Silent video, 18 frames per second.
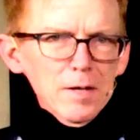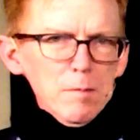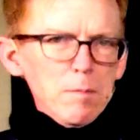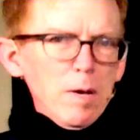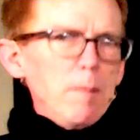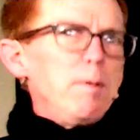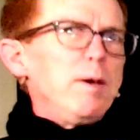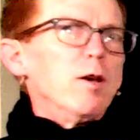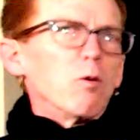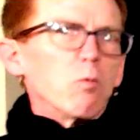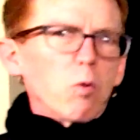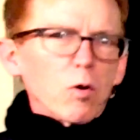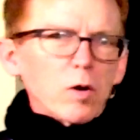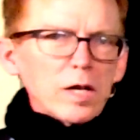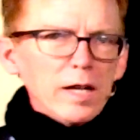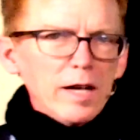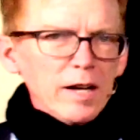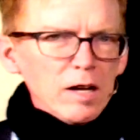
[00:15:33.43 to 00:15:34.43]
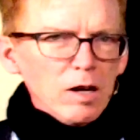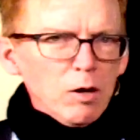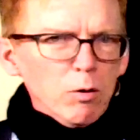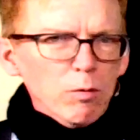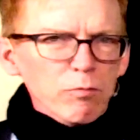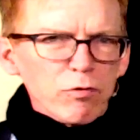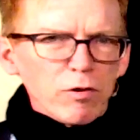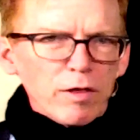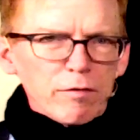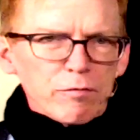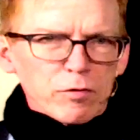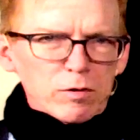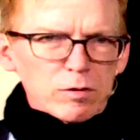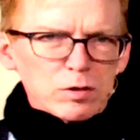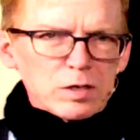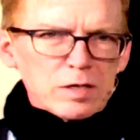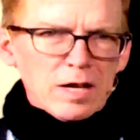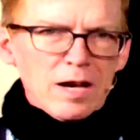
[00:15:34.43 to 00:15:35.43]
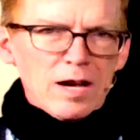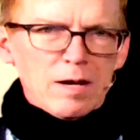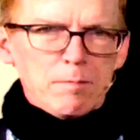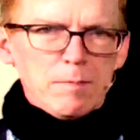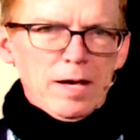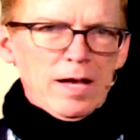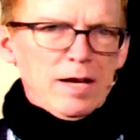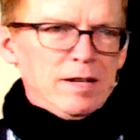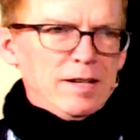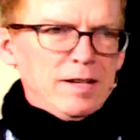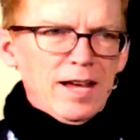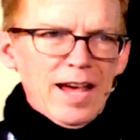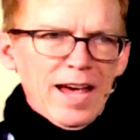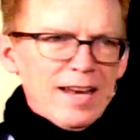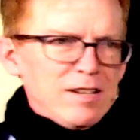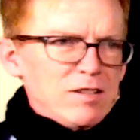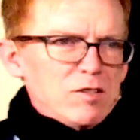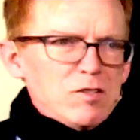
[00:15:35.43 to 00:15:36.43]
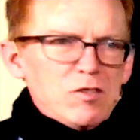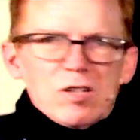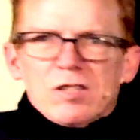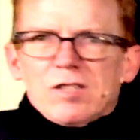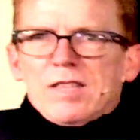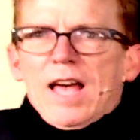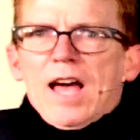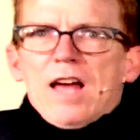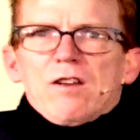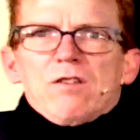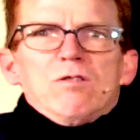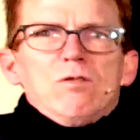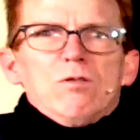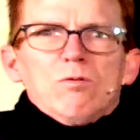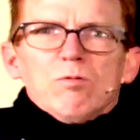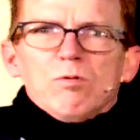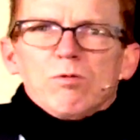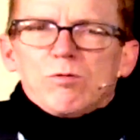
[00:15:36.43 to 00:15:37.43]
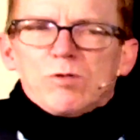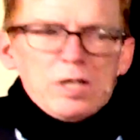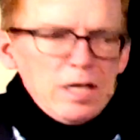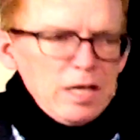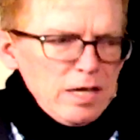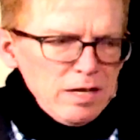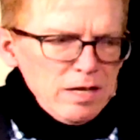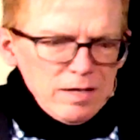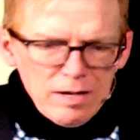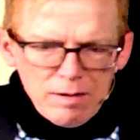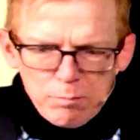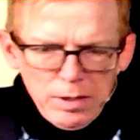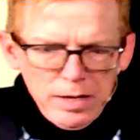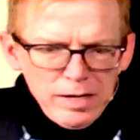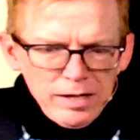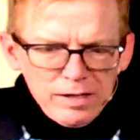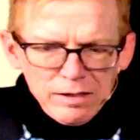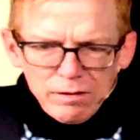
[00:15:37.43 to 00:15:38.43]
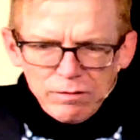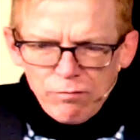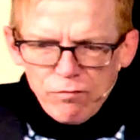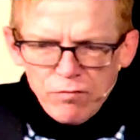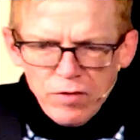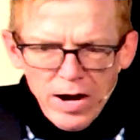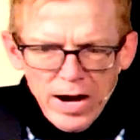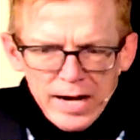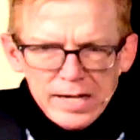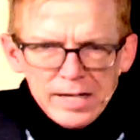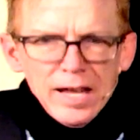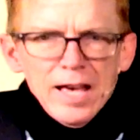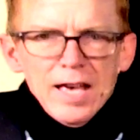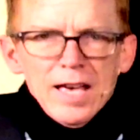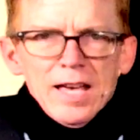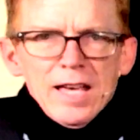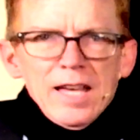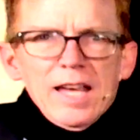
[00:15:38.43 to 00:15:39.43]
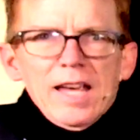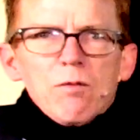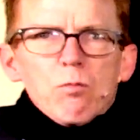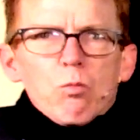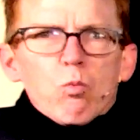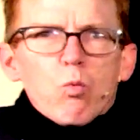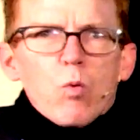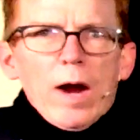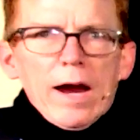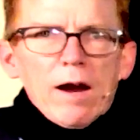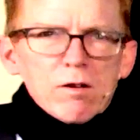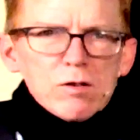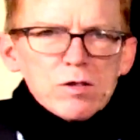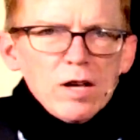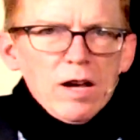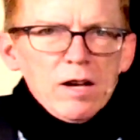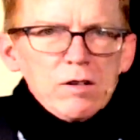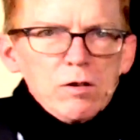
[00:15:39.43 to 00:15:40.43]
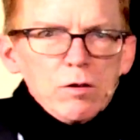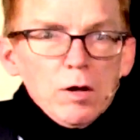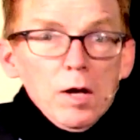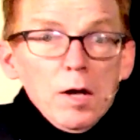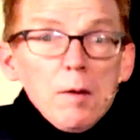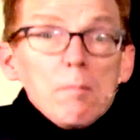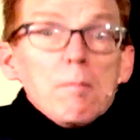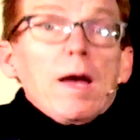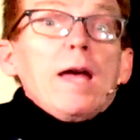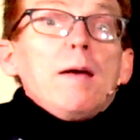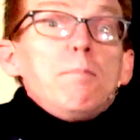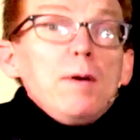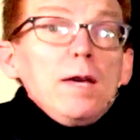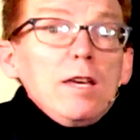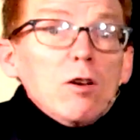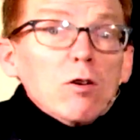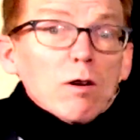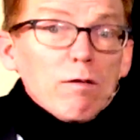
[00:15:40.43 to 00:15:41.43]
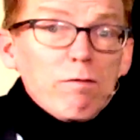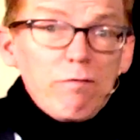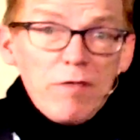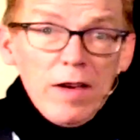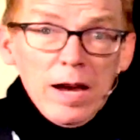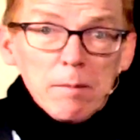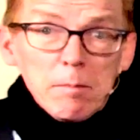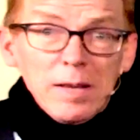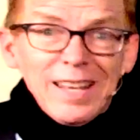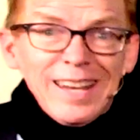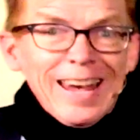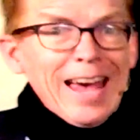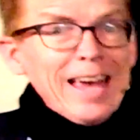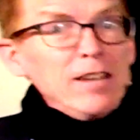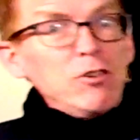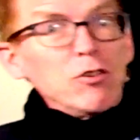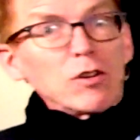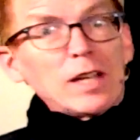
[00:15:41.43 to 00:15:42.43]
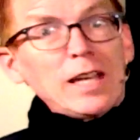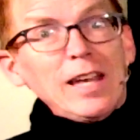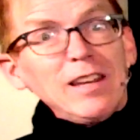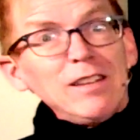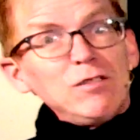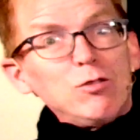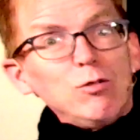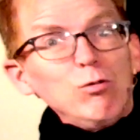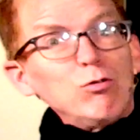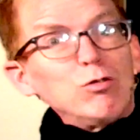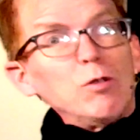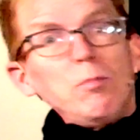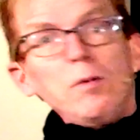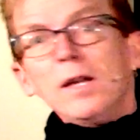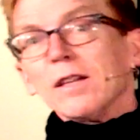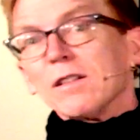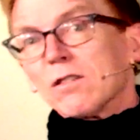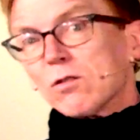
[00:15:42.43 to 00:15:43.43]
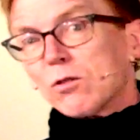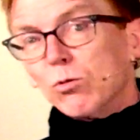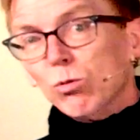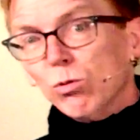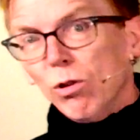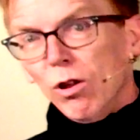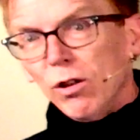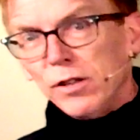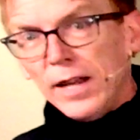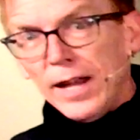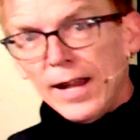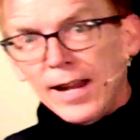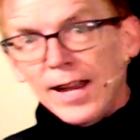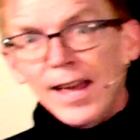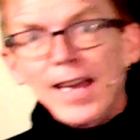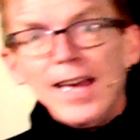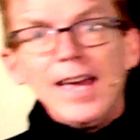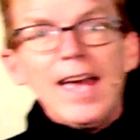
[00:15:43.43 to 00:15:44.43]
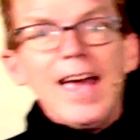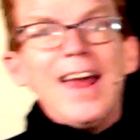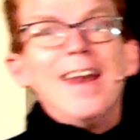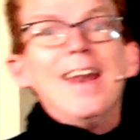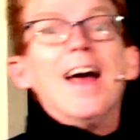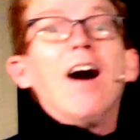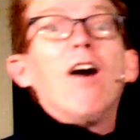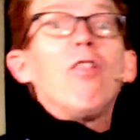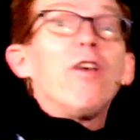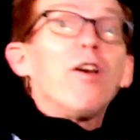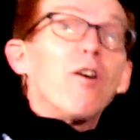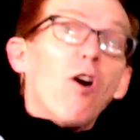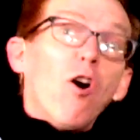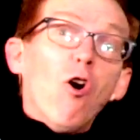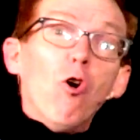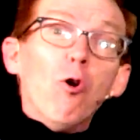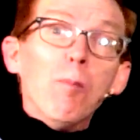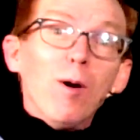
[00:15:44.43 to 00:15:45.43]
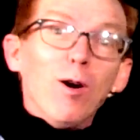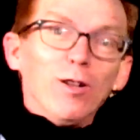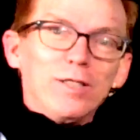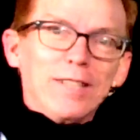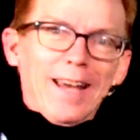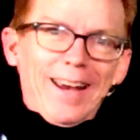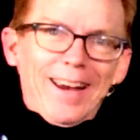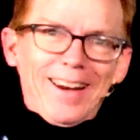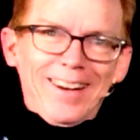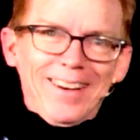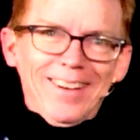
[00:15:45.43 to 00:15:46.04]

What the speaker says: Maybe you're working at home for the first time, and just that new routine and being confined, it wears on you. Maybe you're a family and your kids used to be at school all day, and now they're home all day.